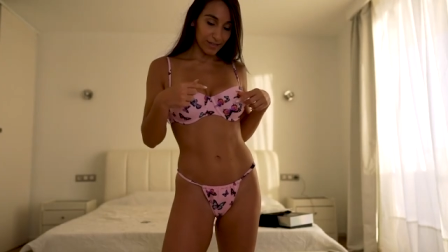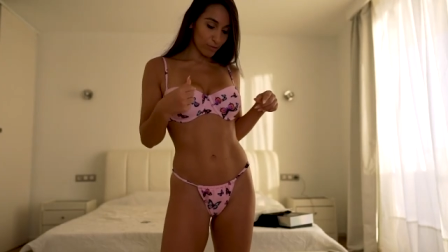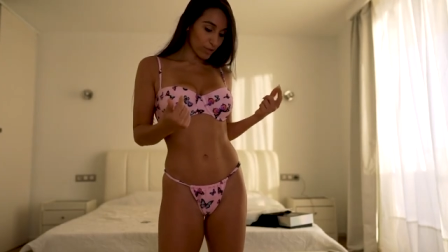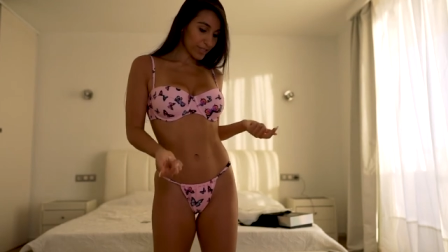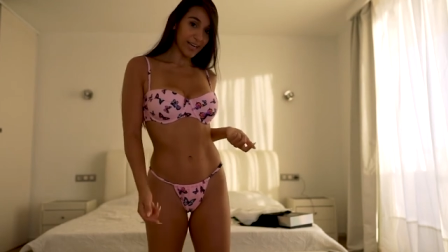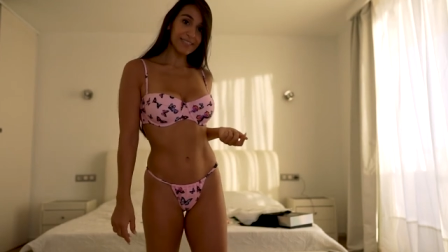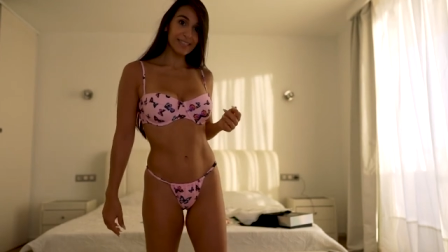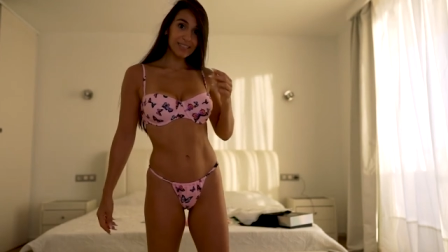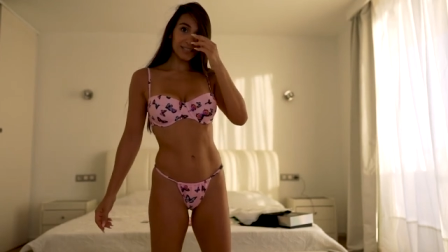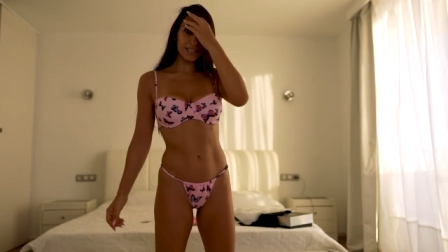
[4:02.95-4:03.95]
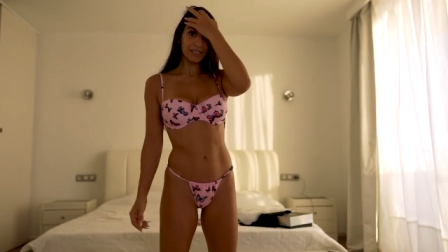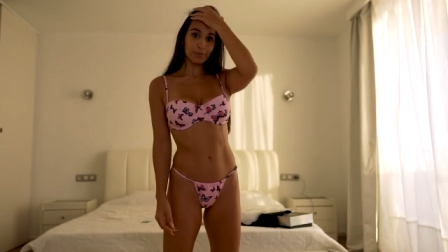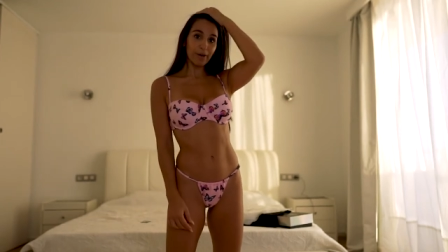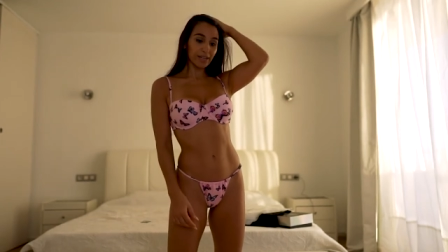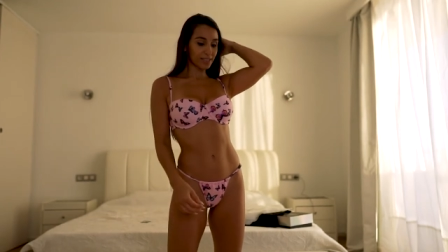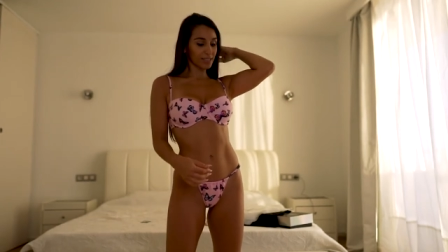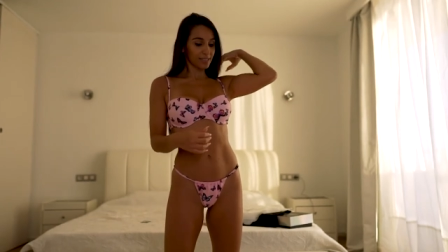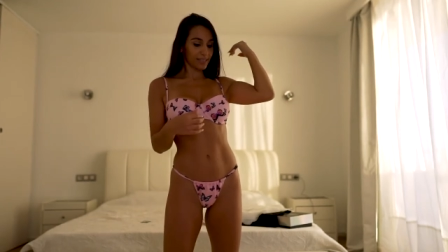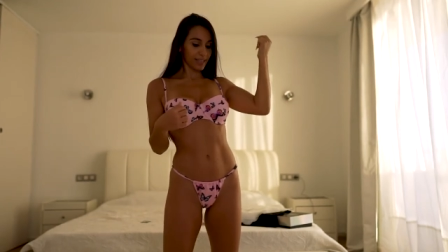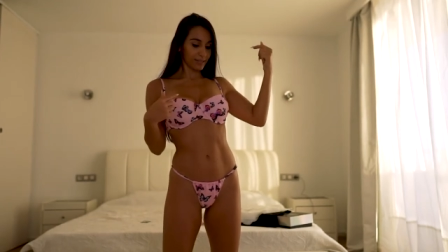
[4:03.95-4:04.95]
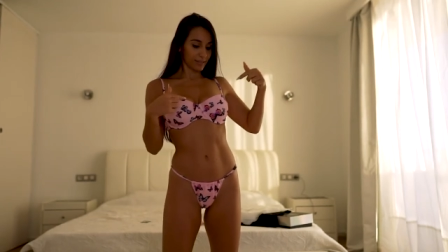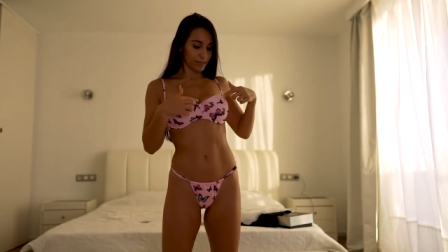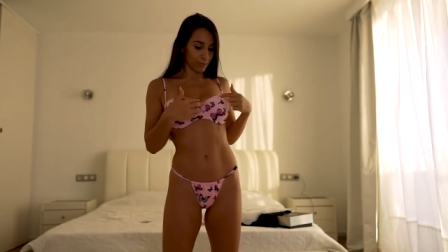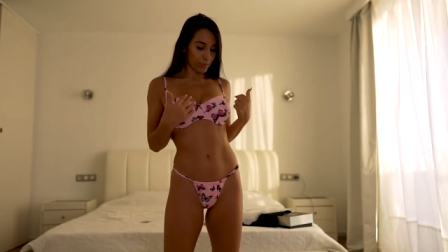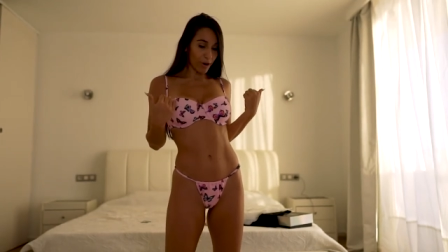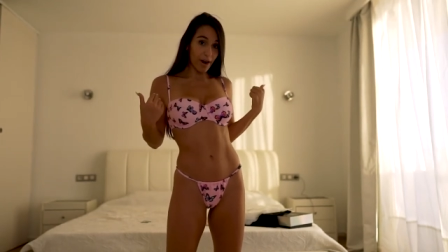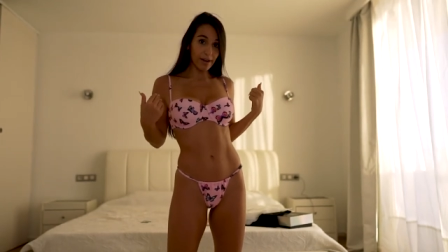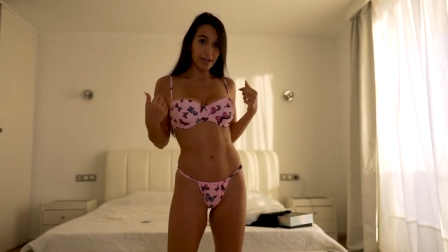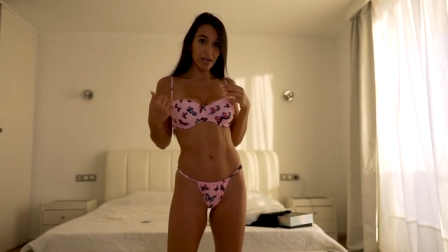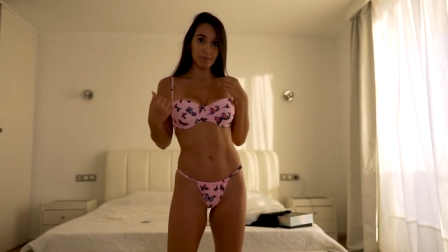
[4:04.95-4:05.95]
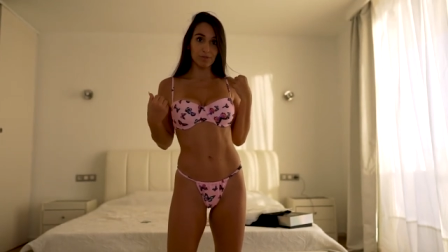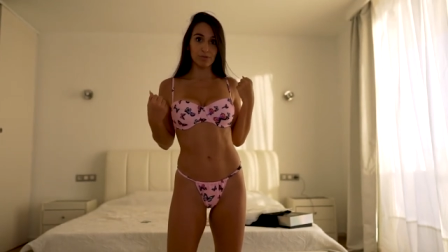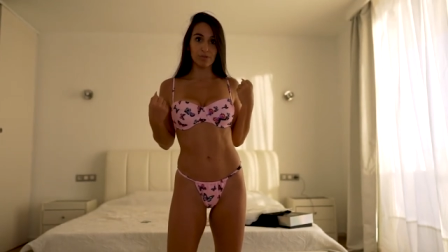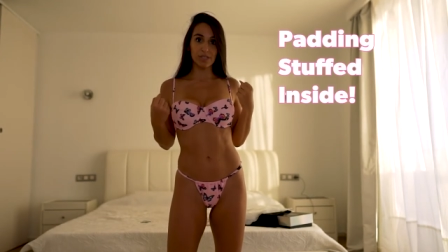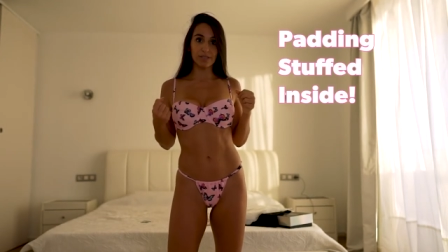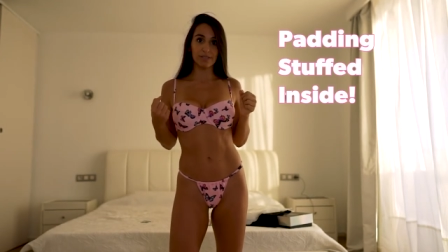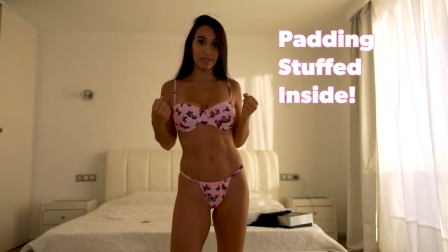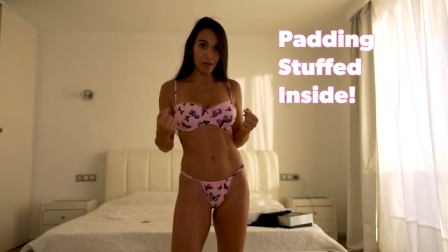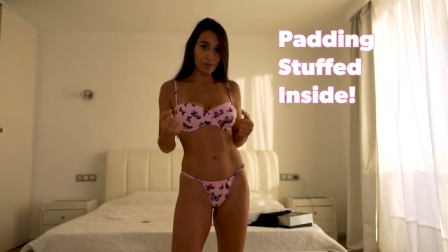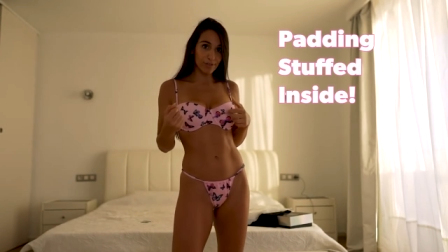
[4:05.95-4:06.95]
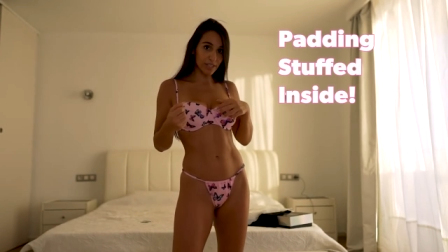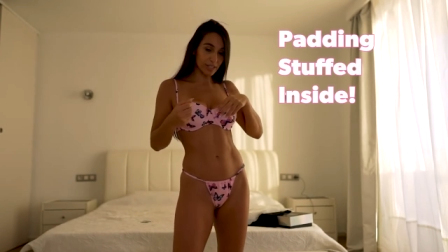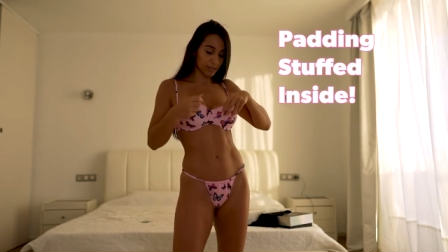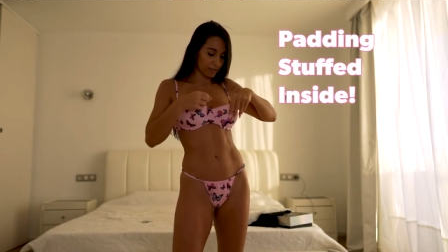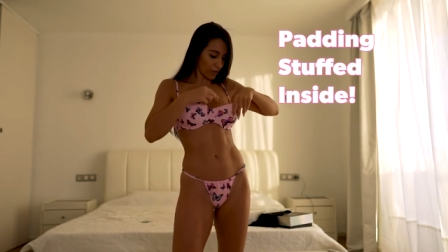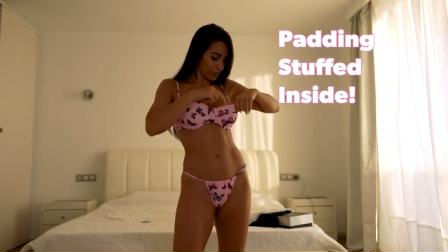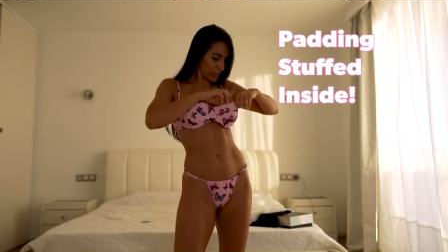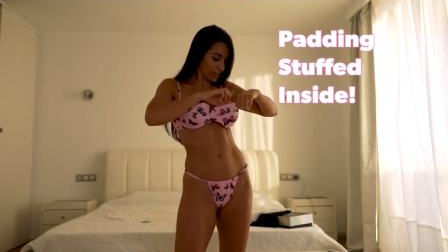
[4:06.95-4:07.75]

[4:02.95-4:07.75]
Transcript: Uh, what I didn't expect is that the bra comes with the stuffing and stuffed